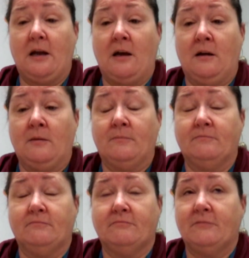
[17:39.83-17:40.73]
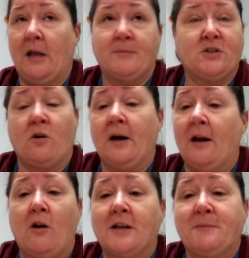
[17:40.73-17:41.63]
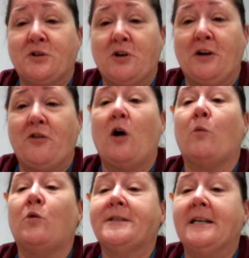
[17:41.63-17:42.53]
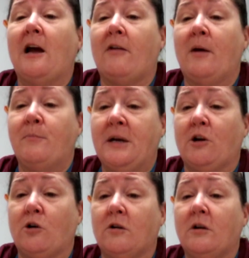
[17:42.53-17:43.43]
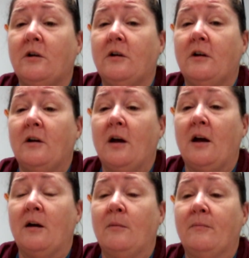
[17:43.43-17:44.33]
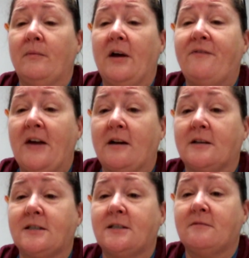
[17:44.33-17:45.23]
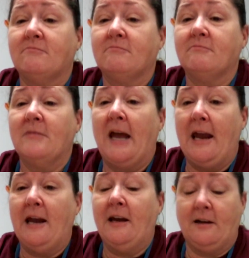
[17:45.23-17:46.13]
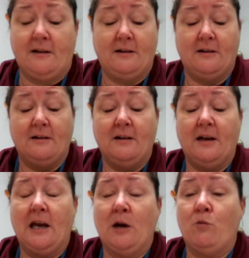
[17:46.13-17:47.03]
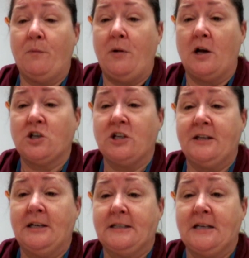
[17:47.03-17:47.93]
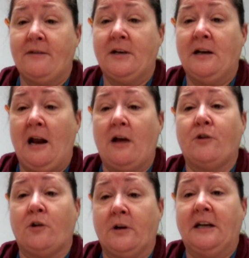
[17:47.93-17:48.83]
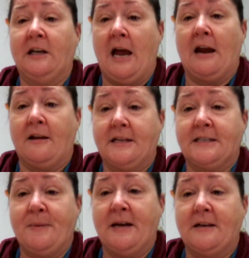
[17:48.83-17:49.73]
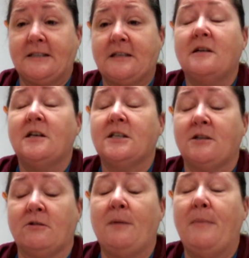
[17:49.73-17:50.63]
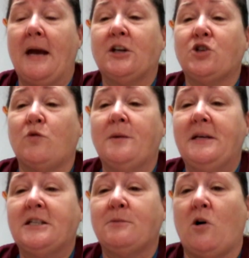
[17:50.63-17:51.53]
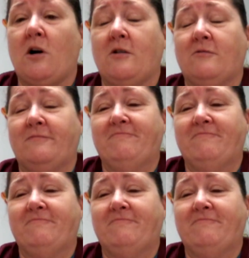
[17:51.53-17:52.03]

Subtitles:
I'm sorry, I lost my train of thought. We'll see how that beer affects Hank and what Pasha thinks of it and how they're going to get out of this mess. So come back and join me tomorrow.